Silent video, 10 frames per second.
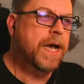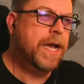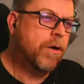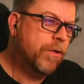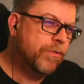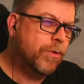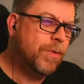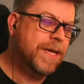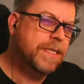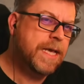I also
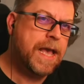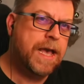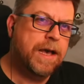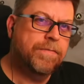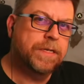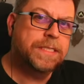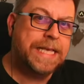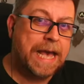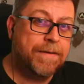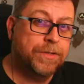like to have a
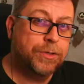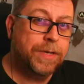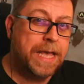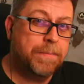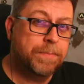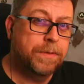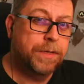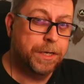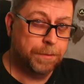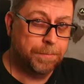scavenger camp
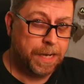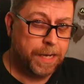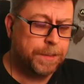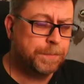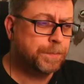nearby.